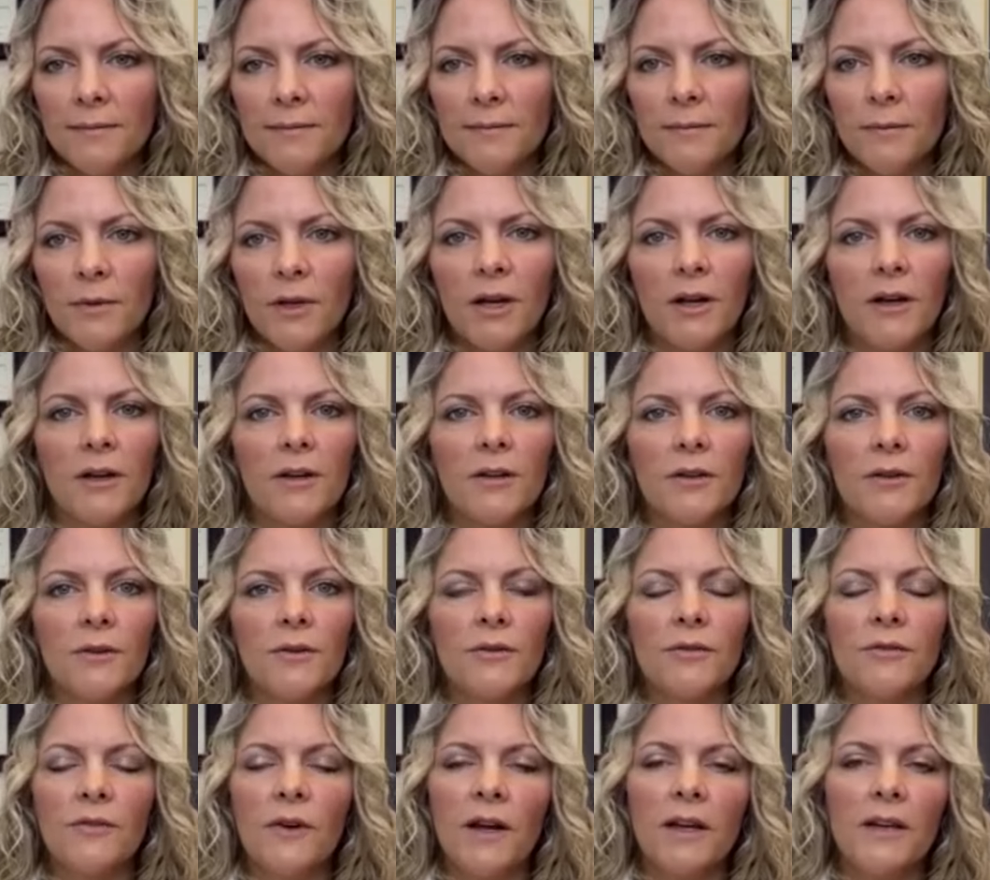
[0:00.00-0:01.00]
We got
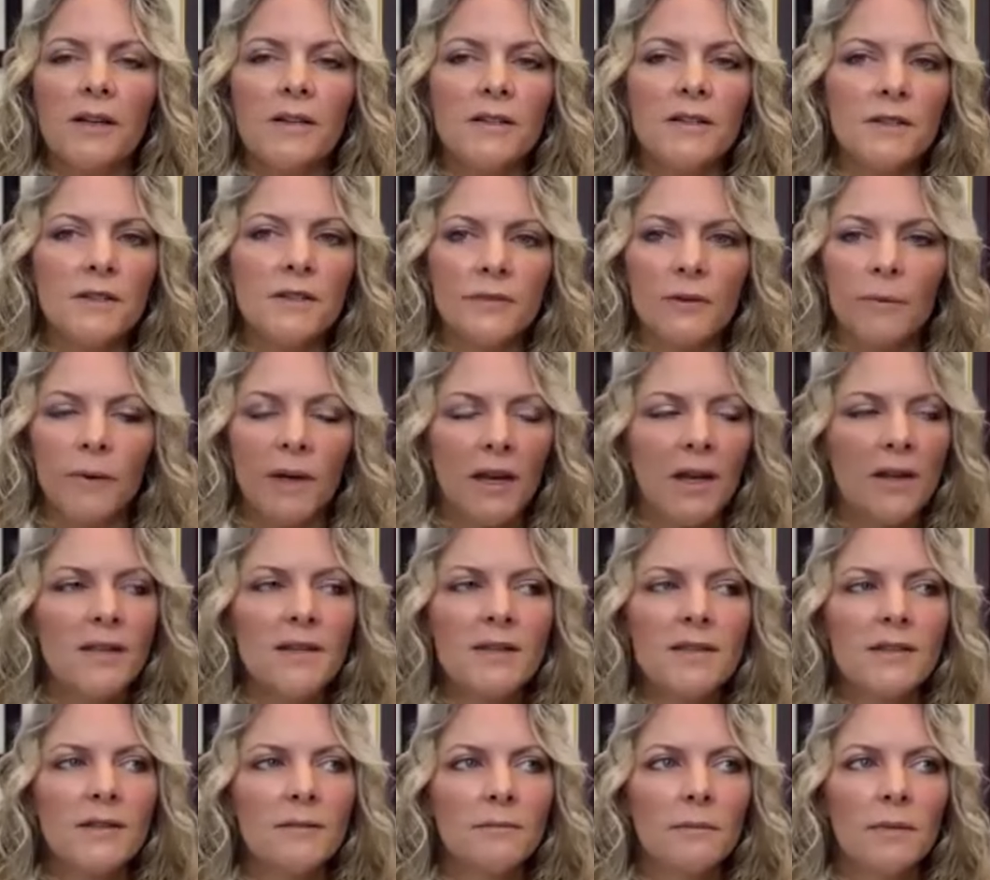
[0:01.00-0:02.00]
to find a different way. And it
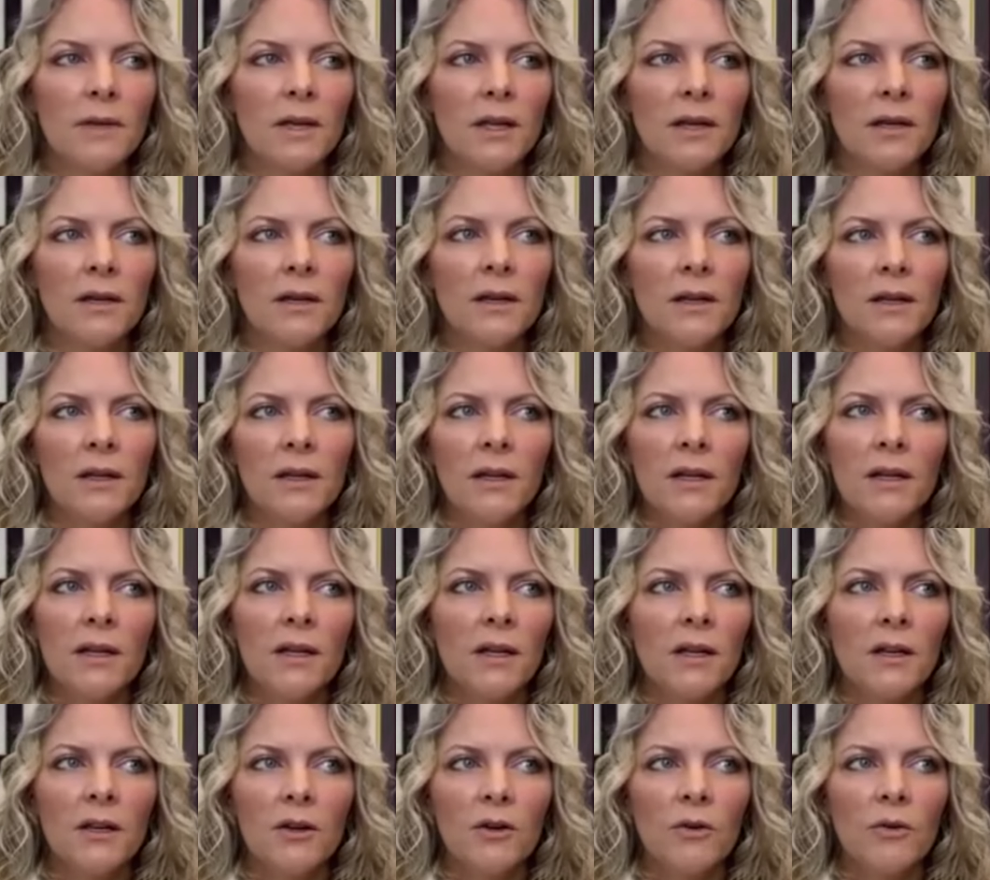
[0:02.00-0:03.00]
doesn't mean,
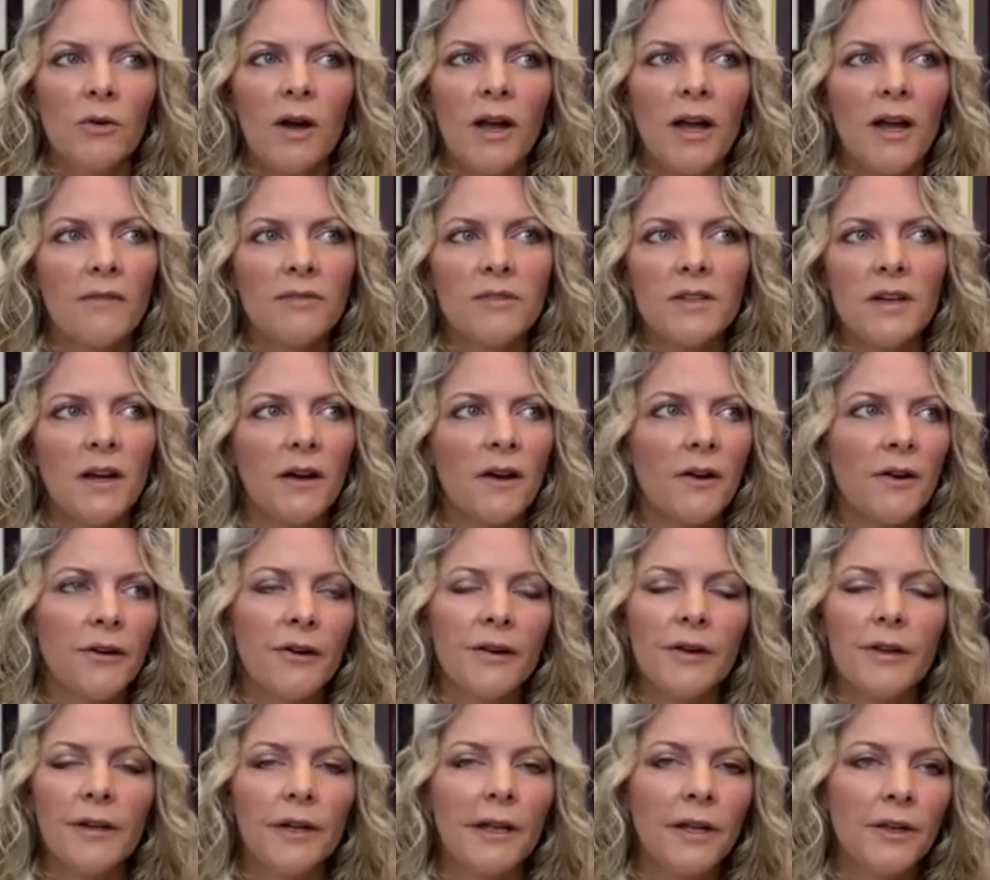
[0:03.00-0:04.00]
I have to hire
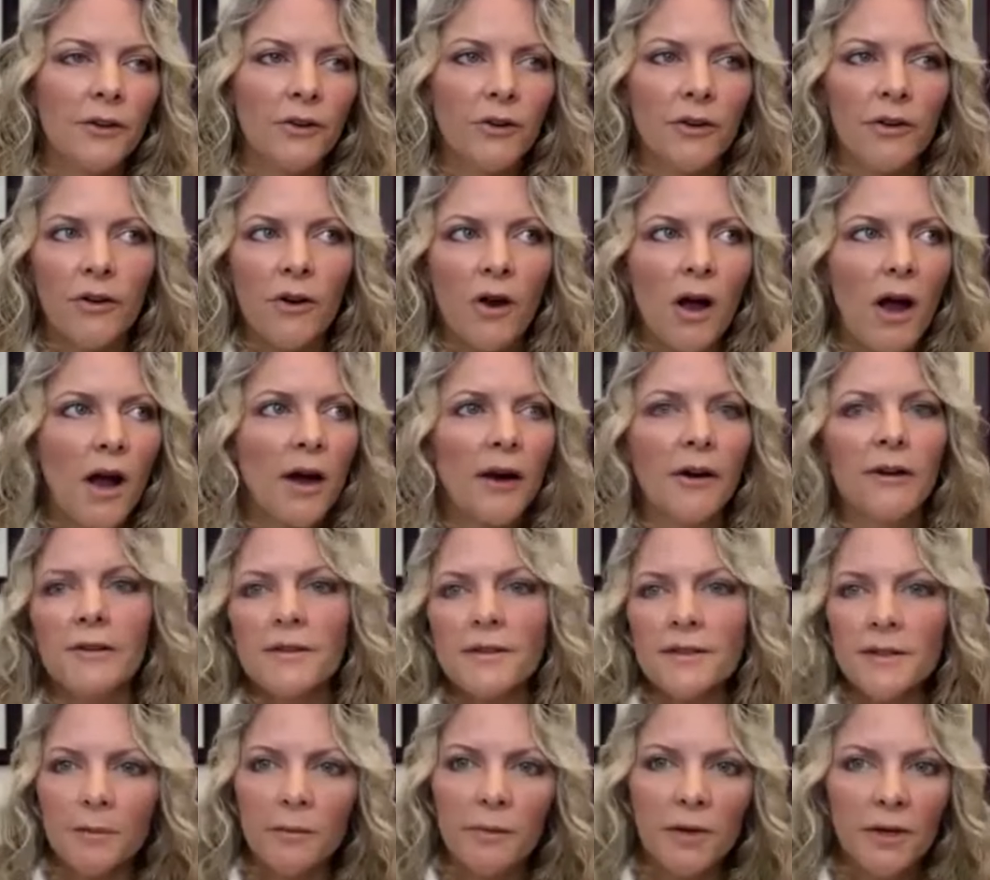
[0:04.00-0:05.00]
a cleaner or hire
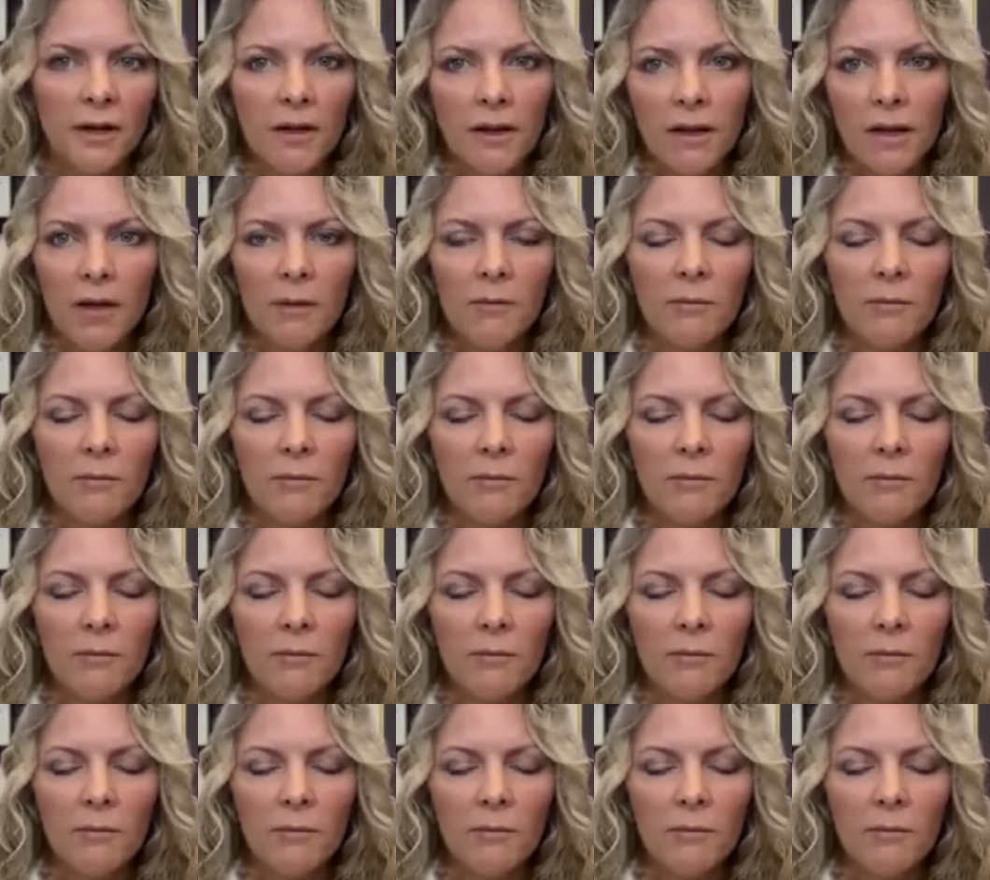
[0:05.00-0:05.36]
somebody.